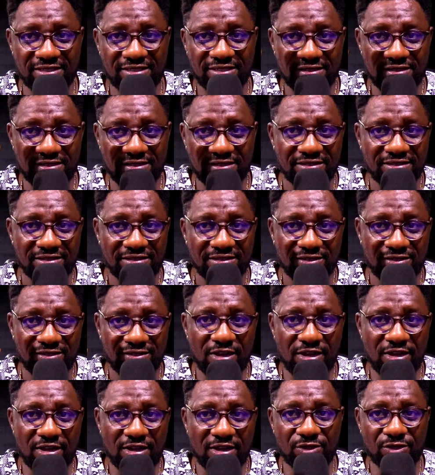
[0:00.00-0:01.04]
1, 2, 3.
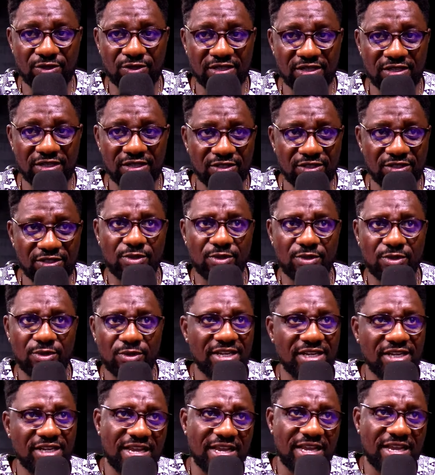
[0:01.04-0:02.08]
It will be 3 years in
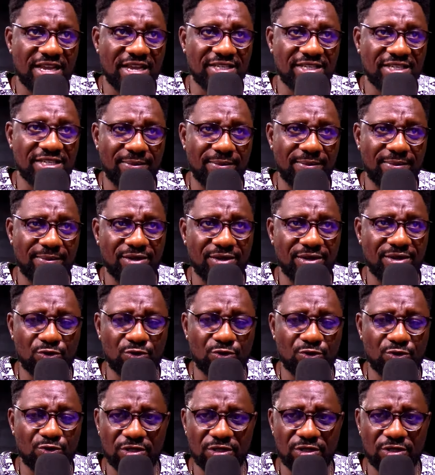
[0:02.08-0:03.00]
about 2 months.